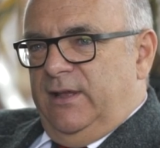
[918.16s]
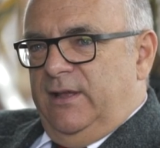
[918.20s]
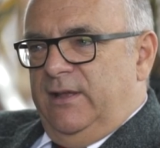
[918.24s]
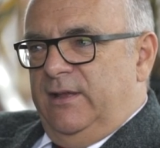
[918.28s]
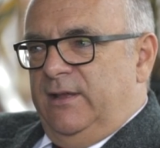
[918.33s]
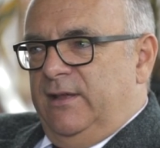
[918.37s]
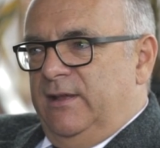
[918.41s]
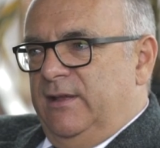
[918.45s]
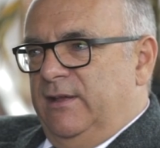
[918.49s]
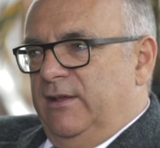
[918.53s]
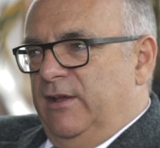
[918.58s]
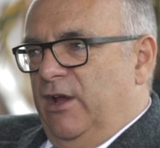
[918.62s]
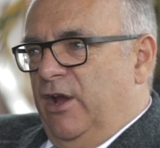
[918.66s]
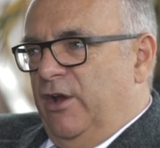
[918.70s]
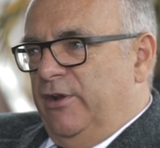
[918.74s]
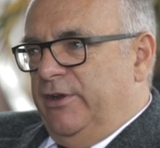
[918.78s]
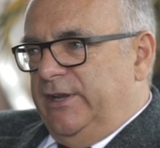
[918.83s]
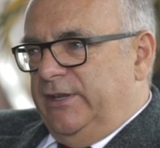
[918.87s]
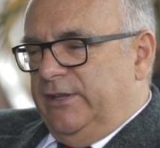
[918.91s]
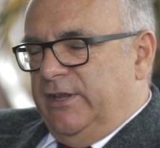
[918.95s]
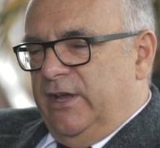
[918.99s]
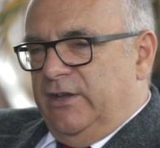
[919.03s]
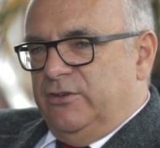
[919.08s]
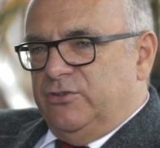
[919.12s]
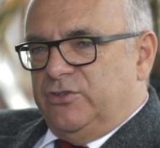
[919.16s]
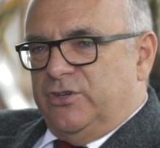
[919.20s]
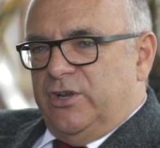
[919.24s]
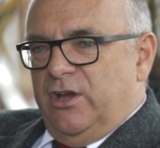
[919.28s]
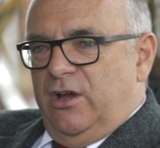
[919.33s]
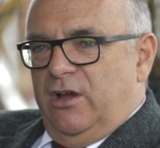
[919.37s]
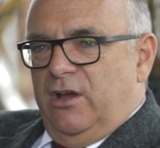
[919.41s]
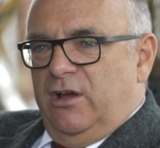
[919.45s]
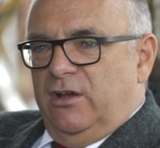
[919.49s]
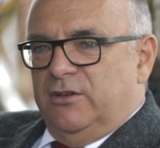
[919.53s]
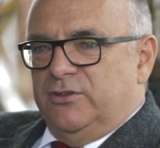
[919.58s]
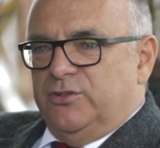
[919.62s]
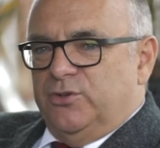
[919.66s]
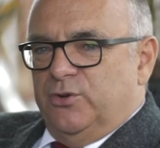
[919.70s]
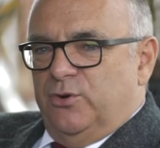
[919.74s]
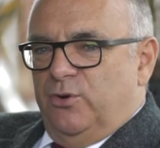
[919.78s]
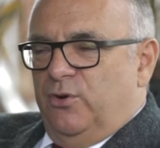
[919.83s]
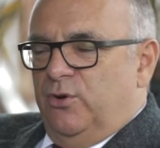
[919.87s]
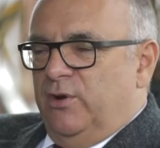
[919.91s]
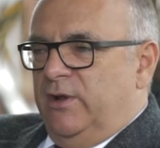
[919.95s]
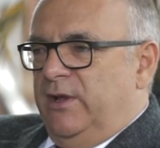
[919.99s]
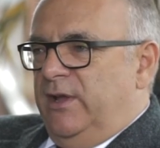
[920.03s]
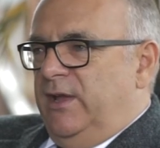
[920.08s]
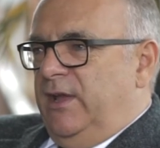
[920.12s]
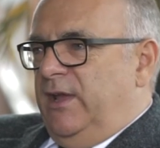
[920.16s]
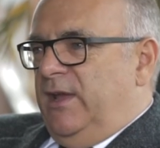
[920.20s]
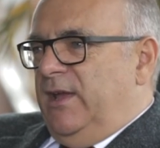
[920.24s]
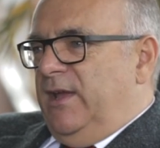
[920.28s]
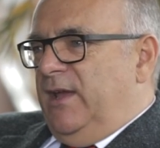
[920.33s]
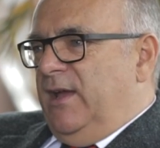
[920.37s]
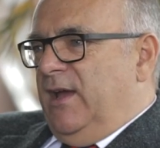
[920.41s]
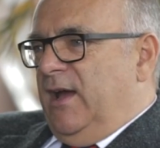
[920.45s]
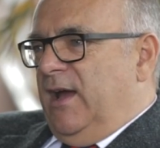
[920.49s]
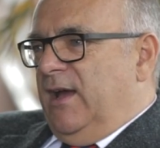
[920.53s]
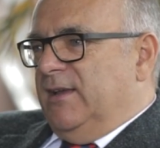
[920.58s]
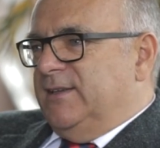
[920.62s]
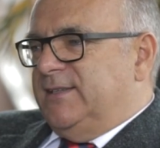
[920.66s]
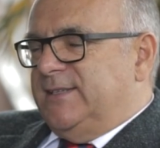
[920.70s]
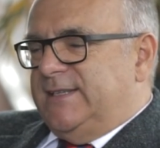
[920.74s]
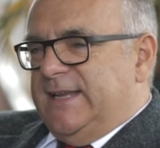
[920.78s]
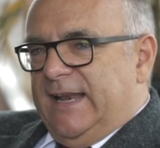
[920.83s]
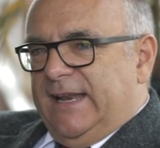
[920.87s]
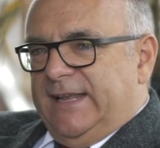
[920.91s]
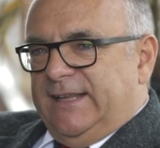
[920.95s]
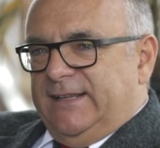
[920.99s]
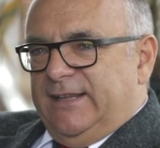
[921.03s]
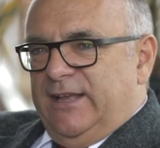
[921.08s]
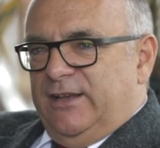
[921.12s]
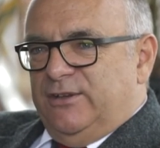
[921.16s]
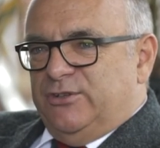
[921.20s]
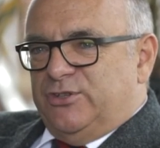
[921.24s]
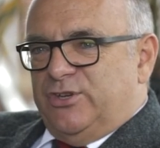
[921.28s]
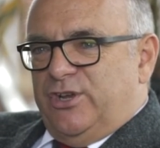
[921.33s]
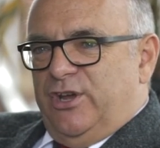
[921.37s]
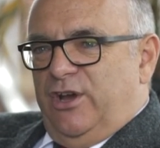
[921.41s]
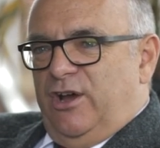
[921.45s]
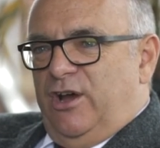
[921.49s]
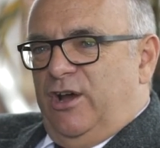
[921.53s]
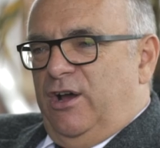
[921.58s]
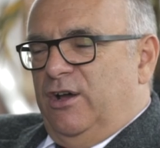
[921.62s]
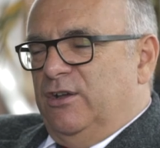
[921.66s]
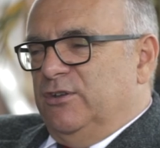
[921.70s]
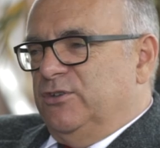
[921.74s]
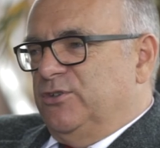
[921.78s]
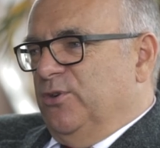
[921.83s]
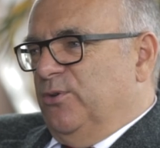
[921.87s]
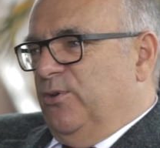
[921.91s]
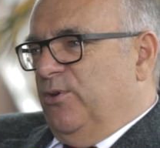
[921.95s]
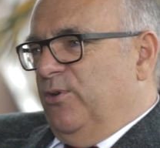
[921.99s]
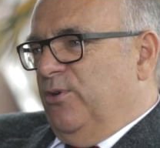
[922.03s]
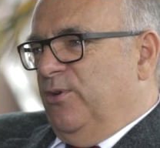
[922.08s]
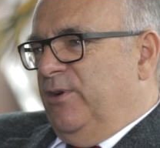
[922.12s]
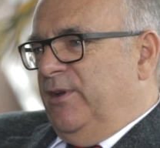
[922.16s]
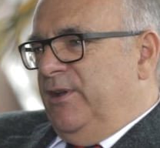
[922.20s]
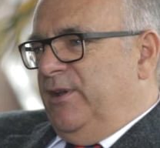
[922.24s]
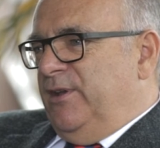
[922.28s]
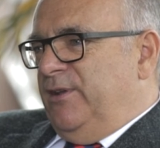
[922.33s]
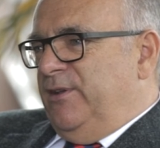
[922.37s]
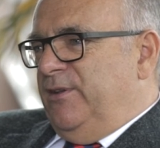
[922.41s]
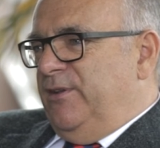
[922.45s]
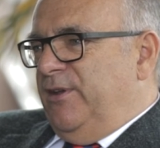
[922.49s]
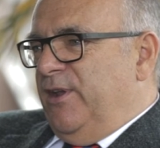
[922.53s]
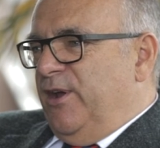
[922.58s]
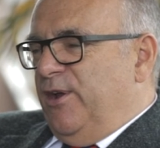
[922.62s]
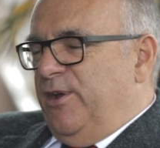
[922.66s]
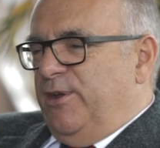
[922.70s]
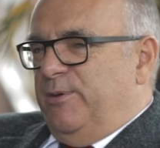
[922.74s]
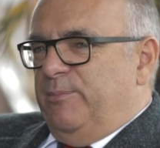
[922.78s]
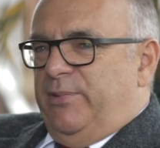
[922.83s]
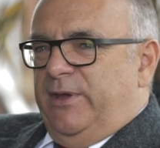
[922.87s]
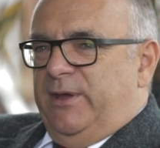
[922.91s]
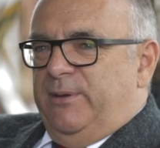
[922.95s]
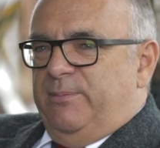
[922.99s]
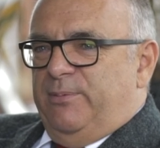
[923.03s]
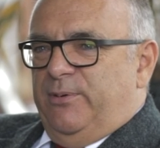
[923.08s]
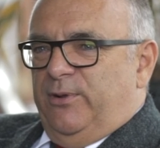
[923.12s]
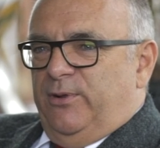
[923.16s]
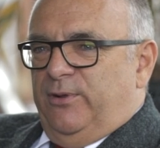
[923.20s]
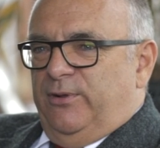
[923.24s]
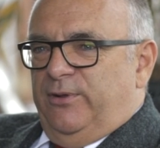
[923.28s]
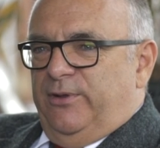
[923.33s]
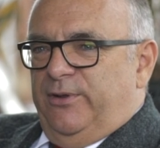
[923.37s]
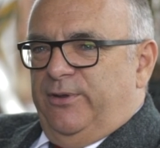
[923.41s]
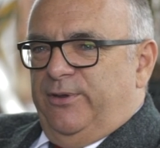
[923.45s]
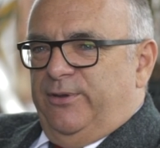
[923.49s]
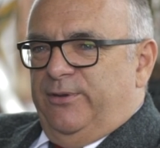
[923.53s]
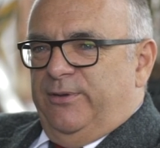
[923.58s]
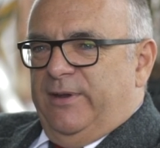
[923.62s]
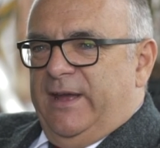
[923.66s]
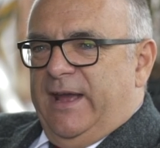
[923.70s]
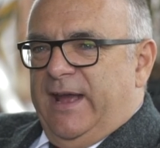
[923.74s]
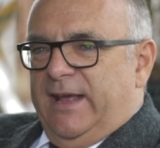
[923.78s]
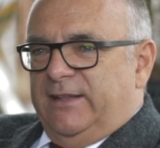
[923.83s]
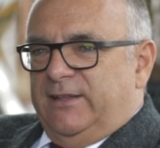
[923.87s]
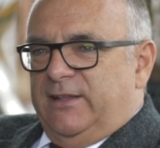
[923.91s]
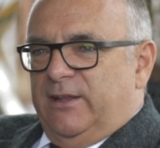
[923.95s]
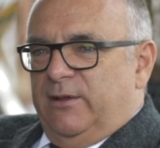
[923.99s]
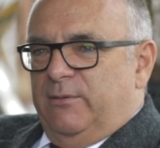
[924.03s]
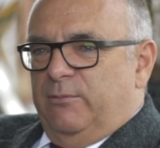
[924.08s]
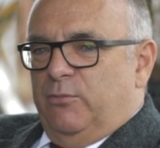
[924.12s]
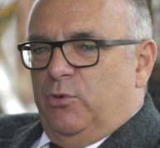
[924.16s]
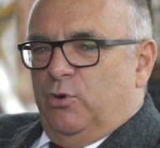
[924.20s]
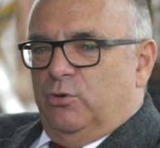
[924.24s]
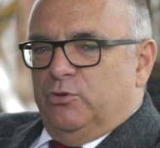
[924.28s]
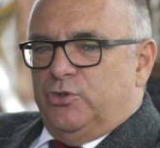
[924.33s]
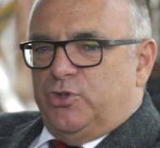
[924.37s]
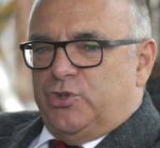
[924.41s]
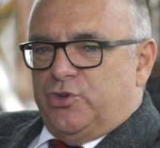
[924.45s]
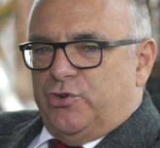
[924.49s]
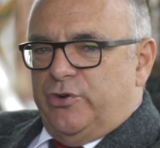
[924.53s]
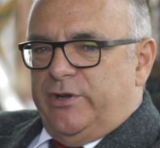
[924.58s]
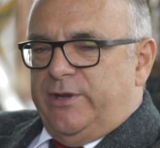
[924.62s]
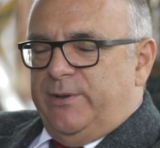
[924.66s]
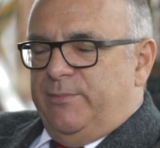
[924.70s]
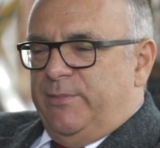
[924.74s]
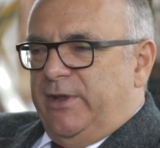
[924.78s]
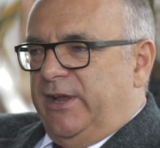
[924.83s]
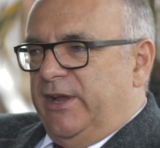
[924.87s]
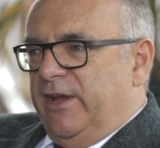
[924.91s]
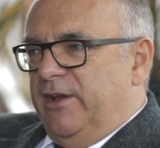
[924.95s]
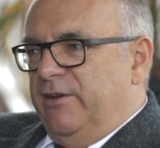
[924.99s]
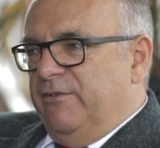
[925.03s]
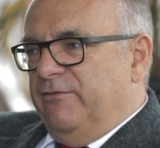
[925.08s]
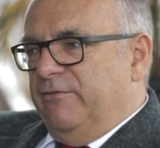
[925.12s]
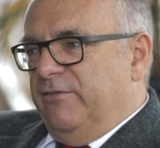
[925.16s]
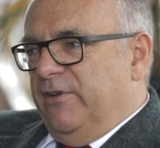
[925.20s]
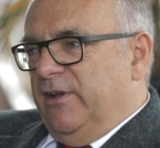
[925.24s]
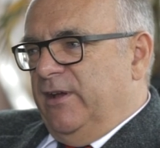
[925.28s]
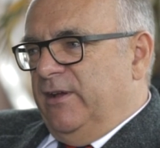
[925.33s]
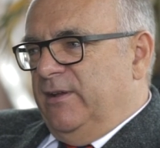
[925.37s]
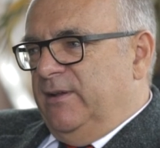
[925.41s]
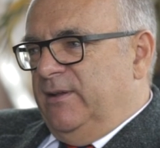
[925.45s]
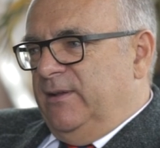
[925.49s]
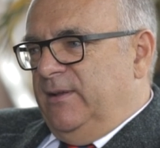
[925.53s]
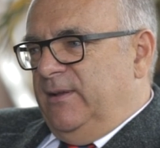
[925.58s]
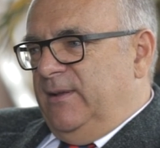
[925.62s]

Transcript: owning those cars or uh, selling those cars or knowing people who had them or dreaming over